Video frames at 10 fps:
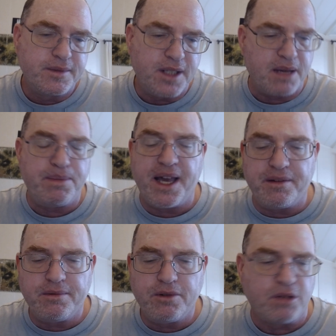like Ben
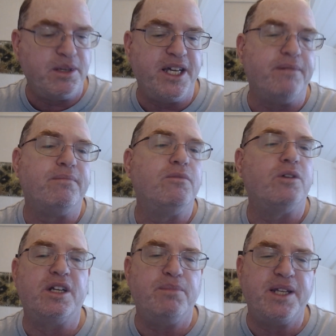or me or
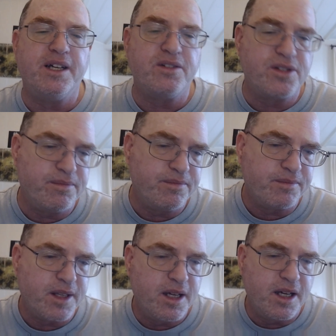anybody else.
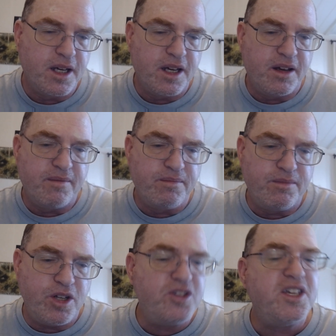
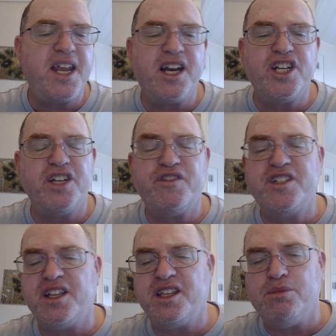Use that energy for
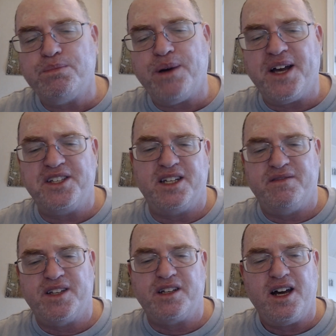something more positive
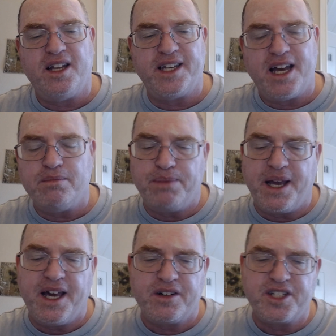than calling out
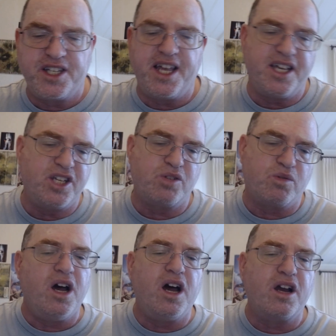Ben or saying he's
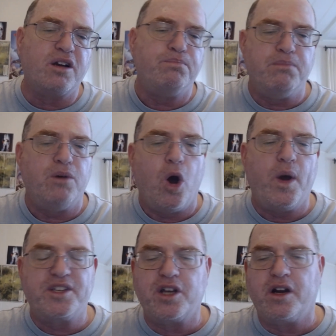wrong or
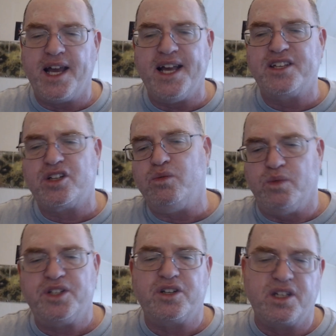OSRS or
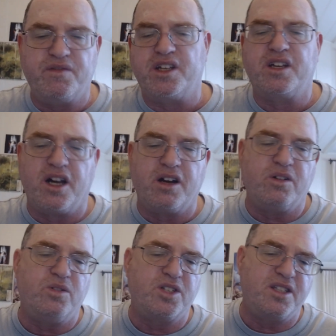Wizards of the
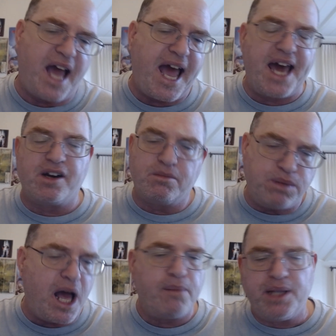Coast, that or
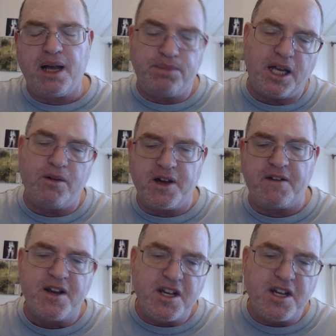blah, blah, blah, whatever.